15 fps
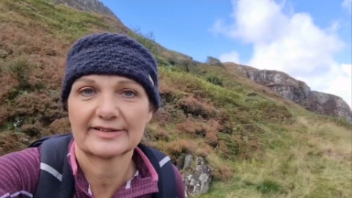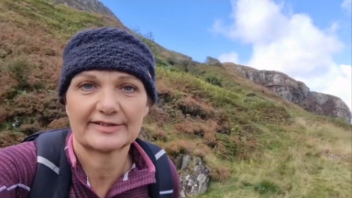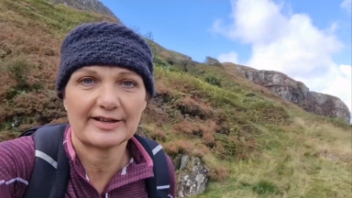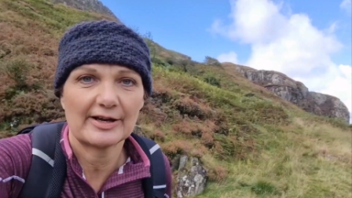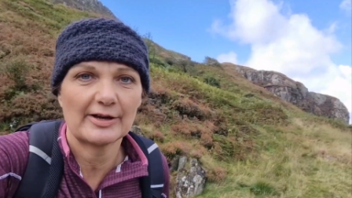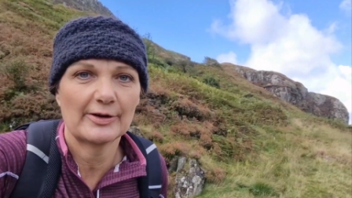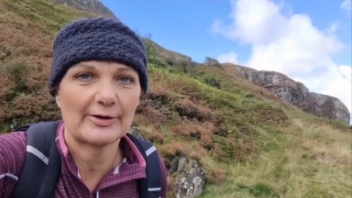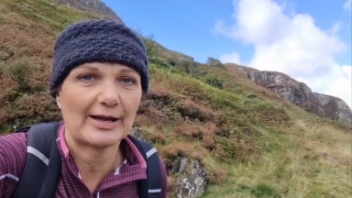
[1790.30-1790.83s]

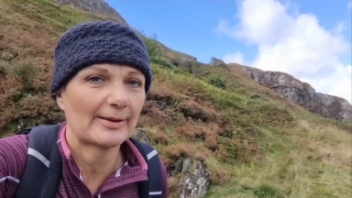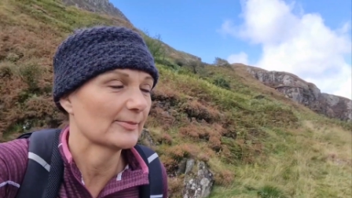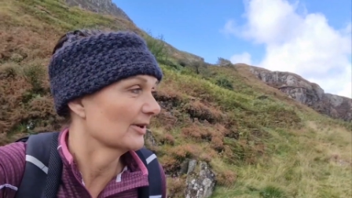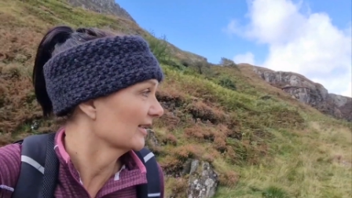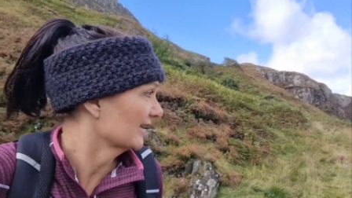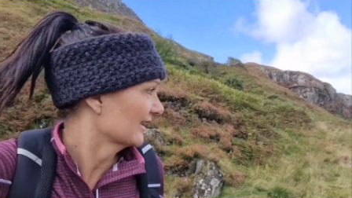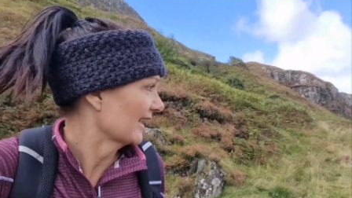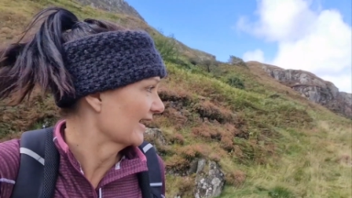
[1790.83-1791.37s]
So
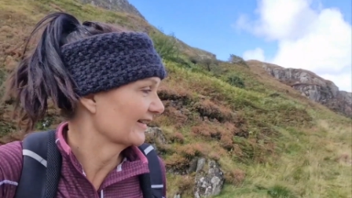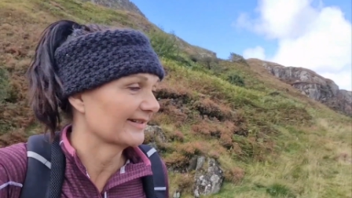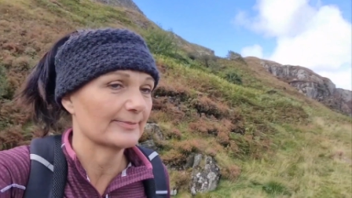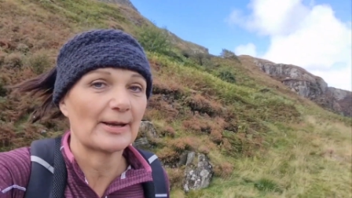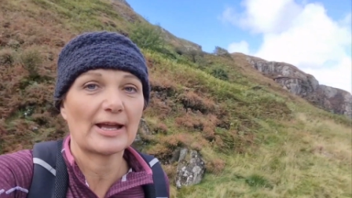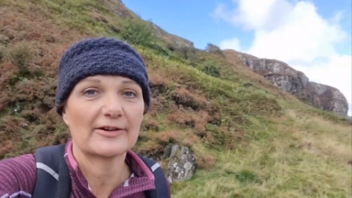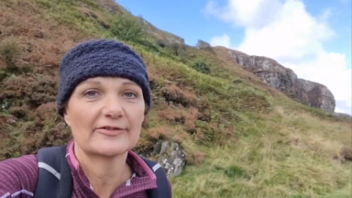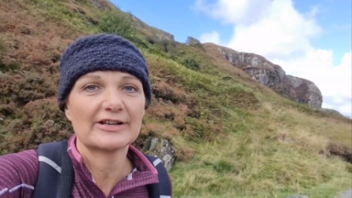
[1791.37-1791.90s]
I'm going to
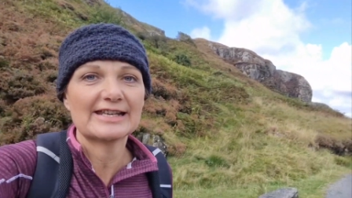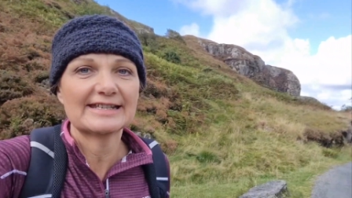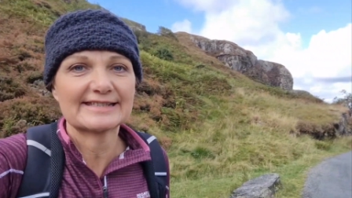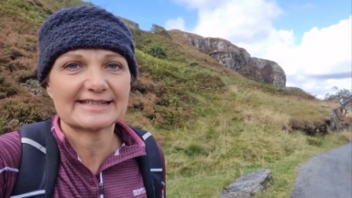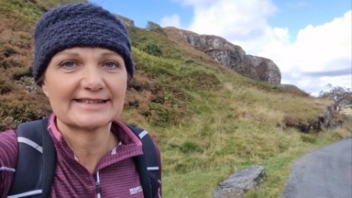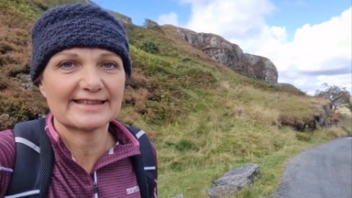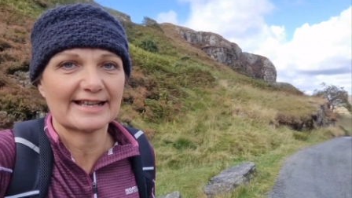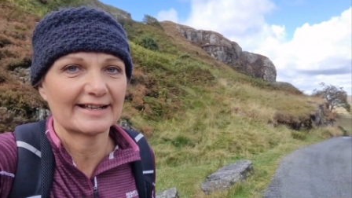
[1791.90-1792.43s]
guess by
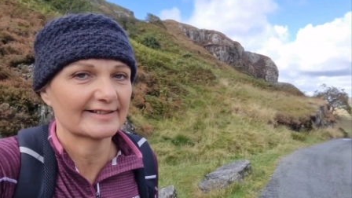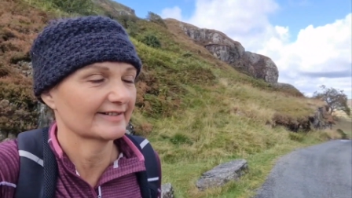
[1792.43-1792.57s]
reading